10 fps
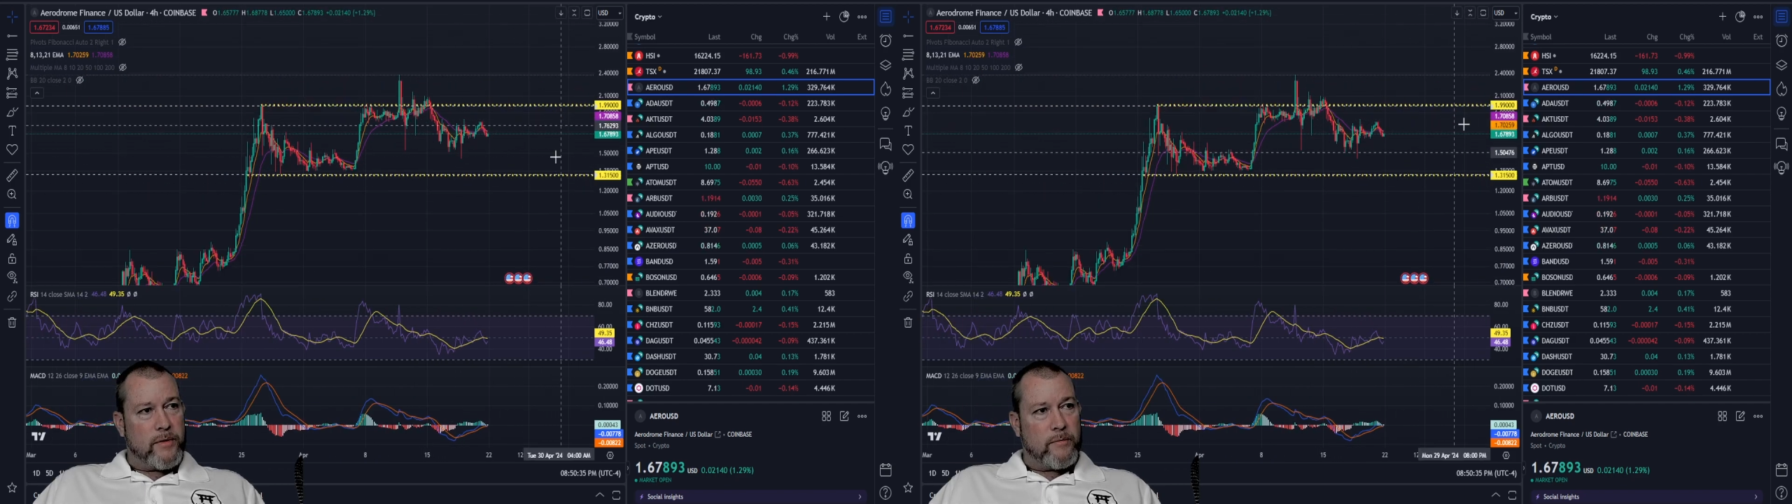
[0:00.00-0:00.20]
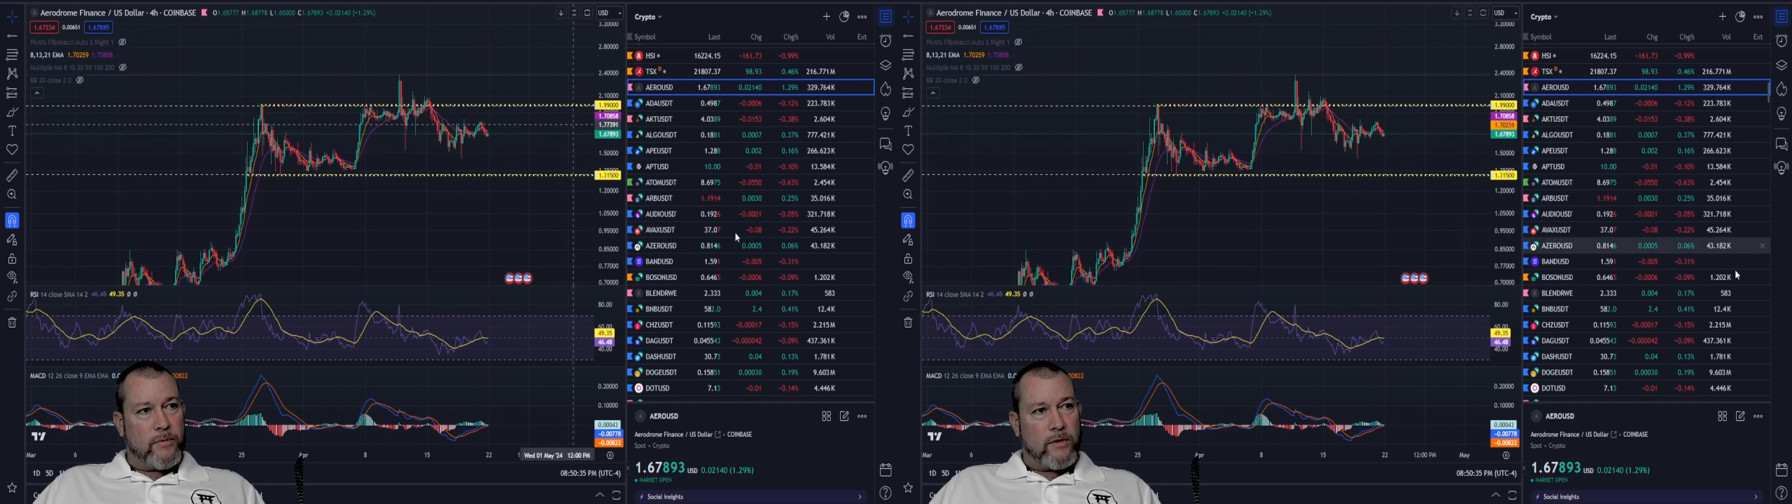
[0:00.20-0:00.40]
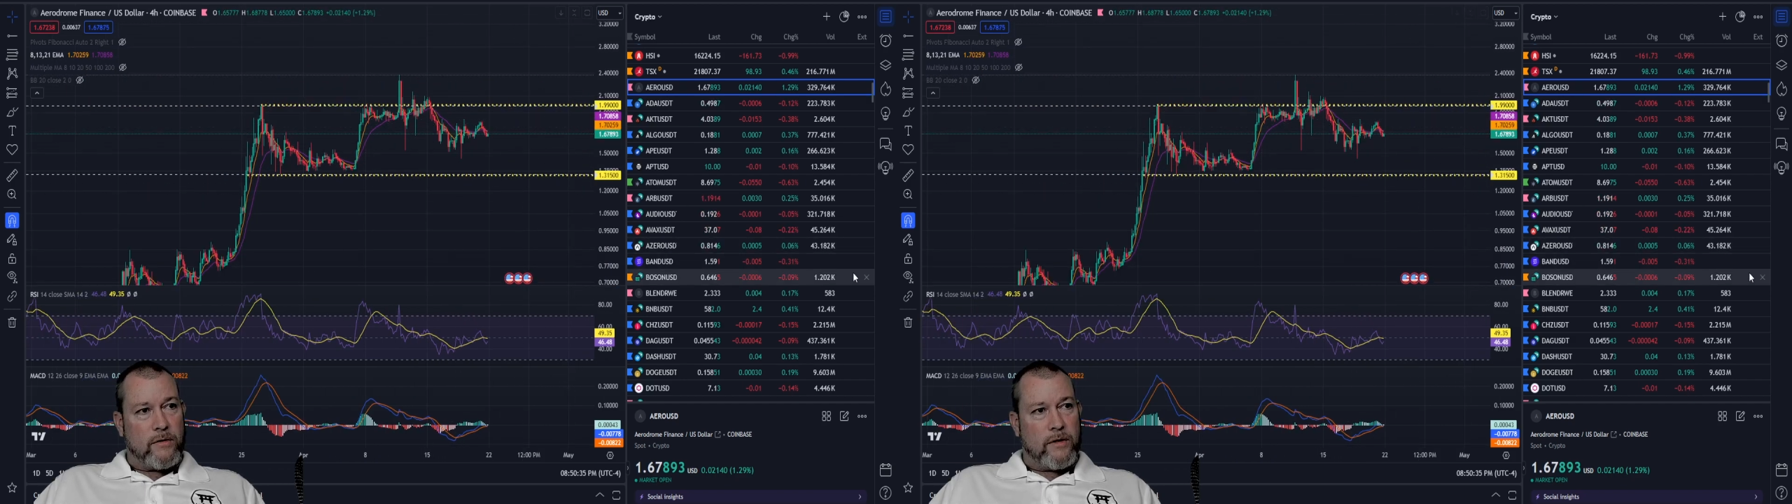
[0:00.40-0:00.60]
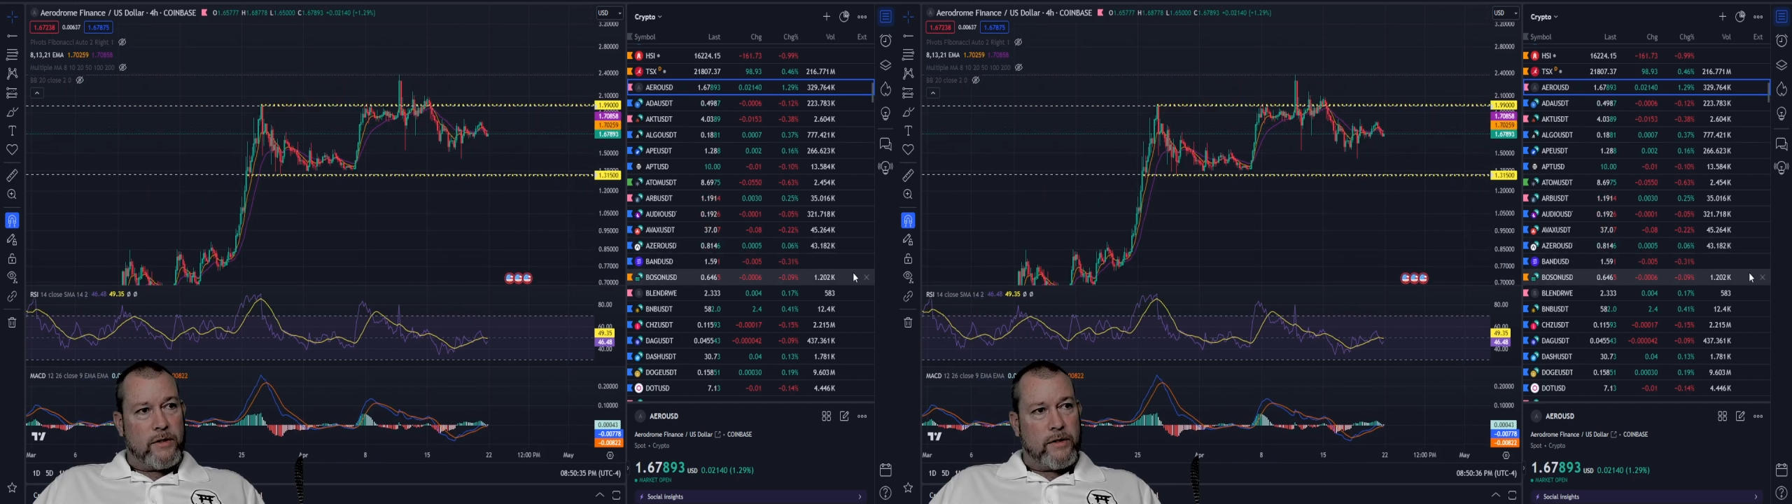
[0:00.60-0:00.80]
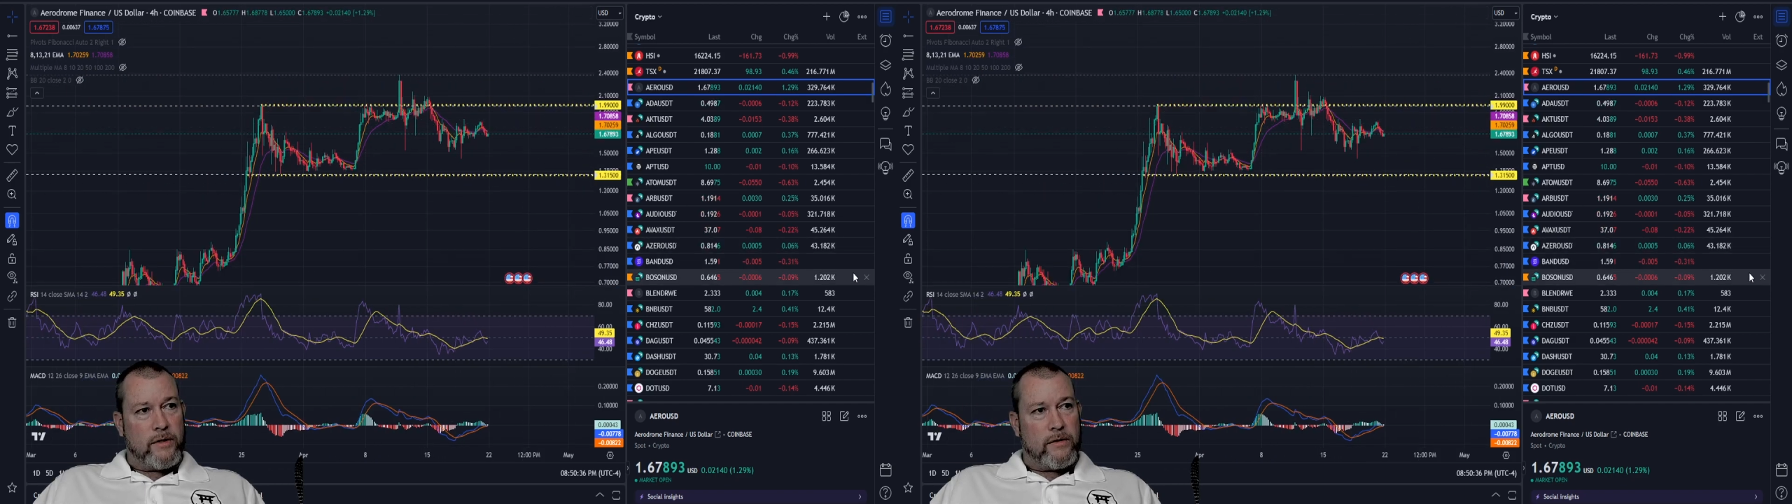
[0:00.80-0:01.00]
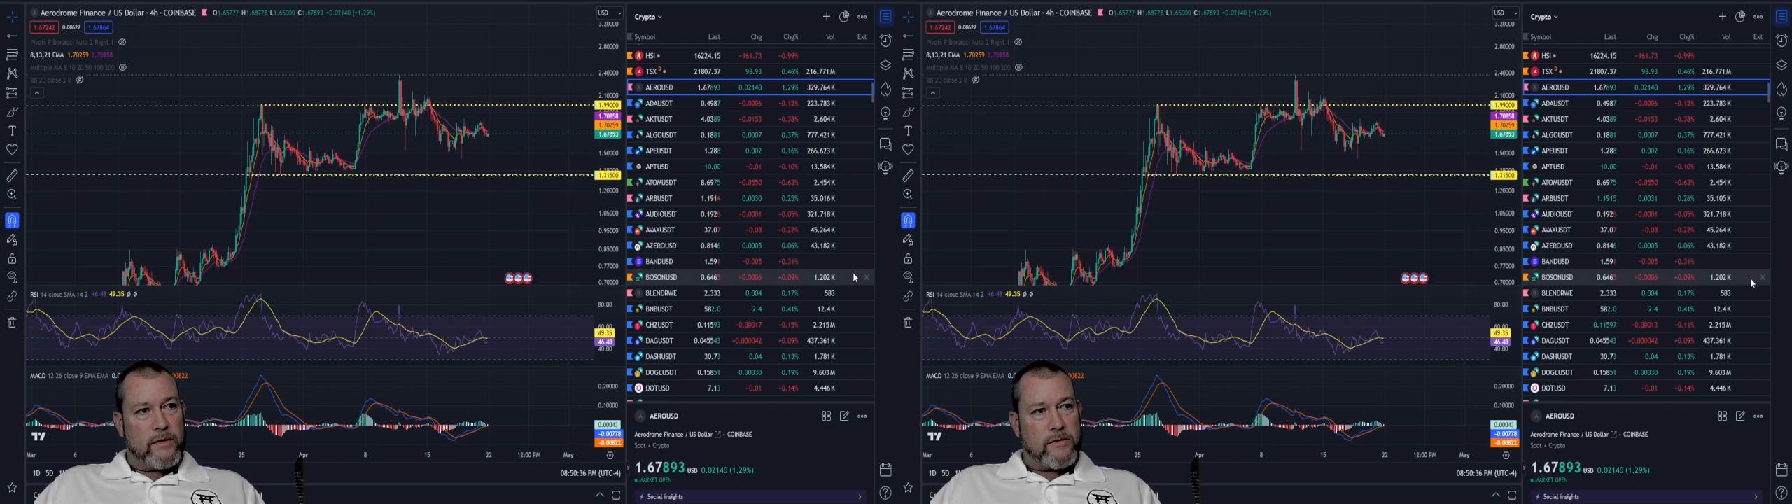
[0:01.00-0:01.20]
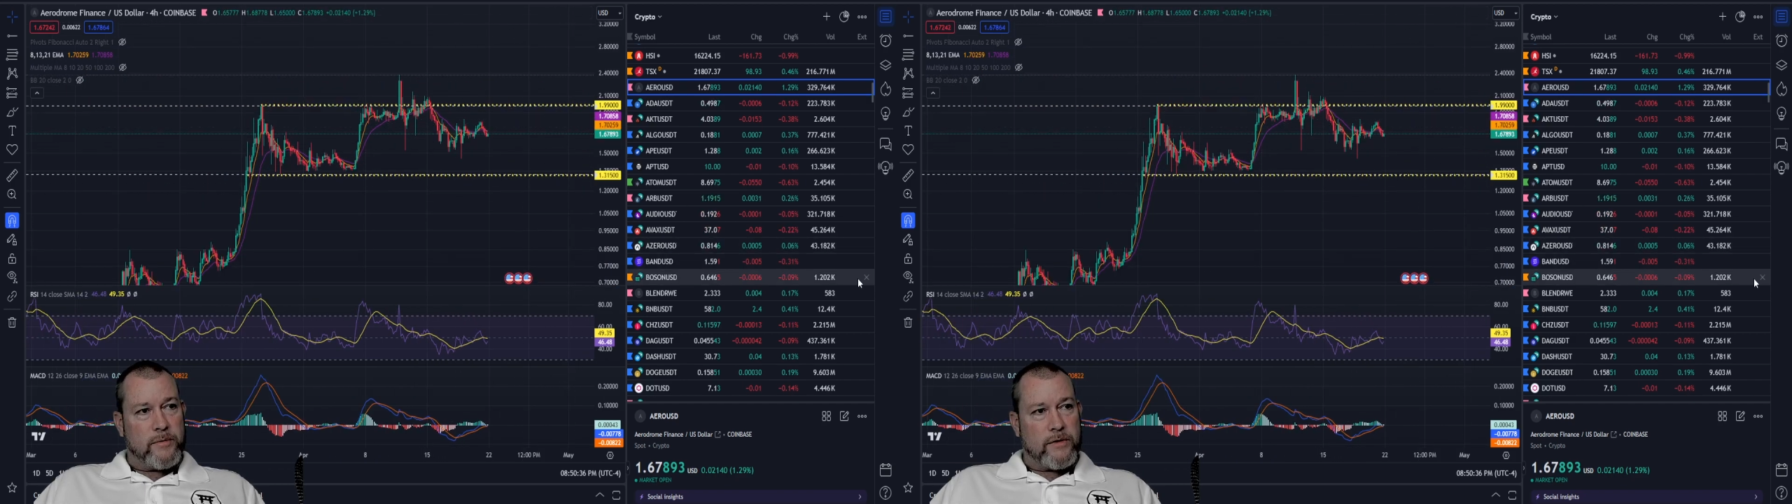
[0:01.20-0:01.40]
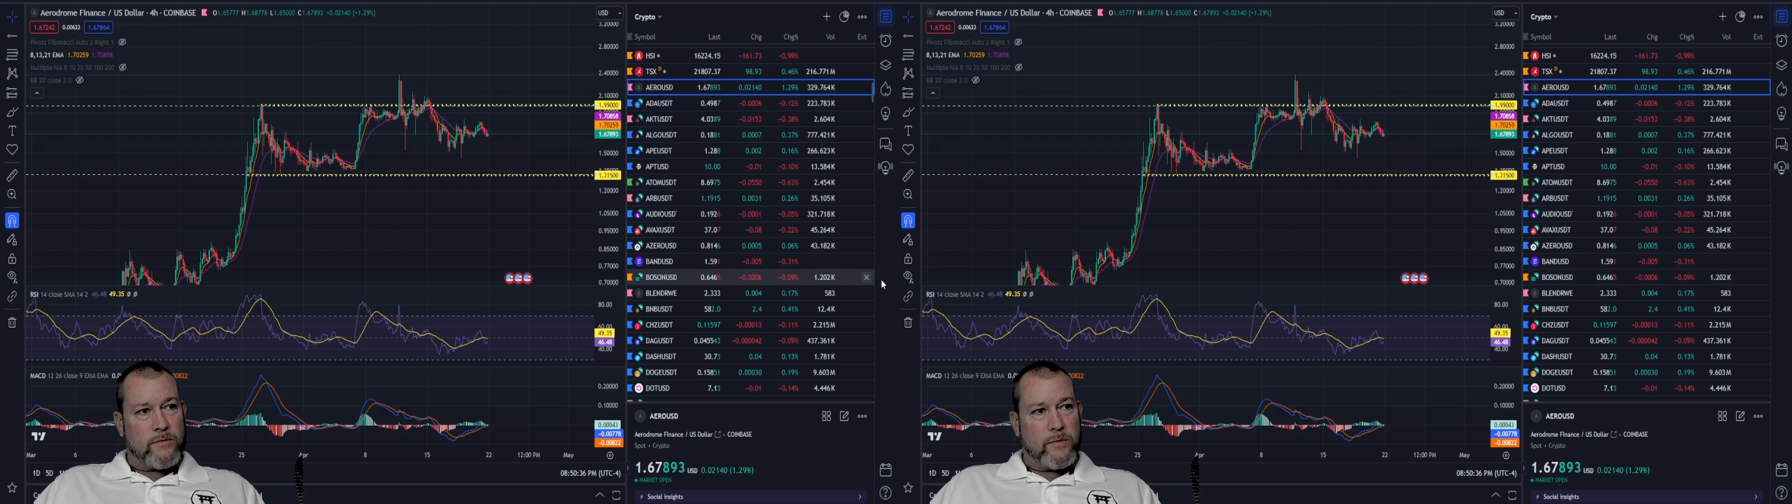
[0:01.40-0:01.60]
ping pong around in here, and that's a
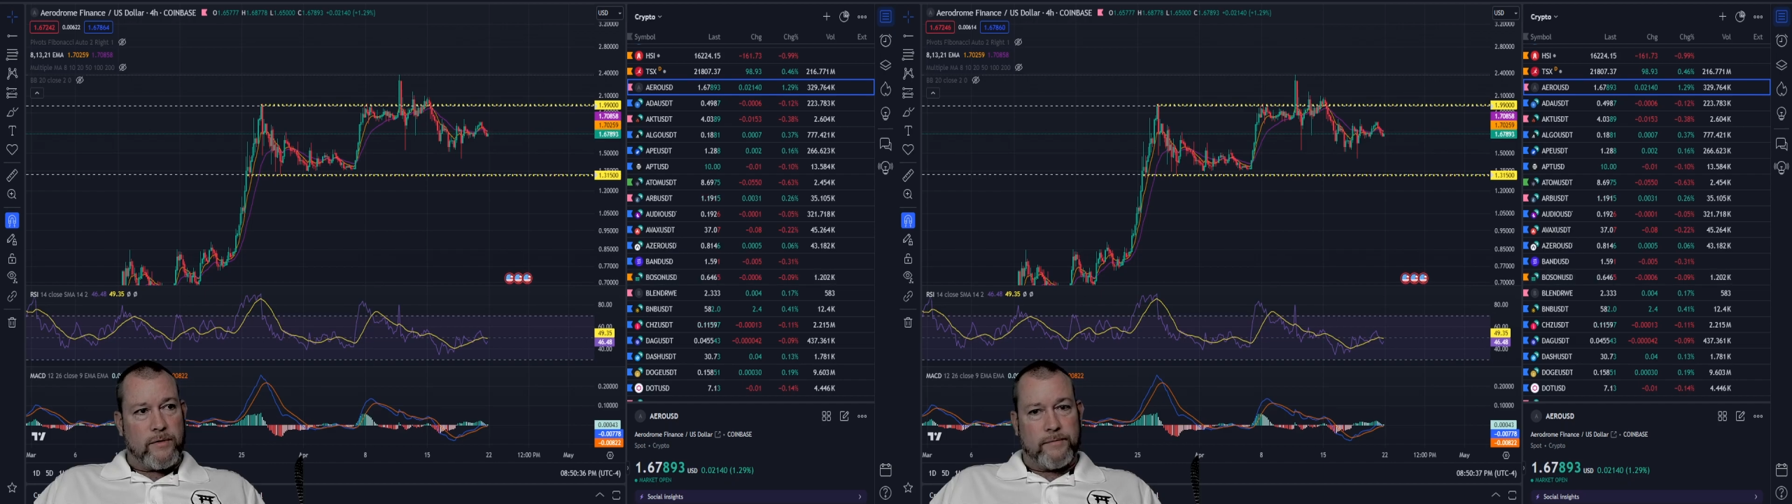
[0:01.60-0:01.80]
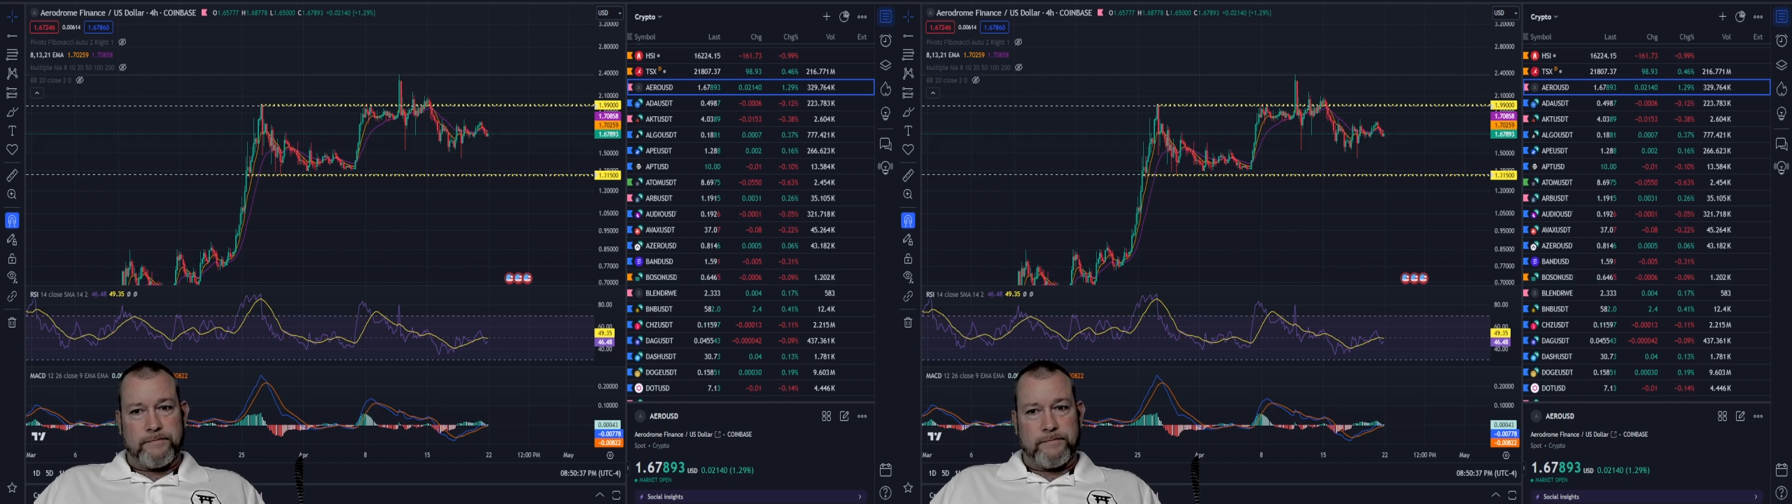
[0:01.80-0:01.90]
big swing.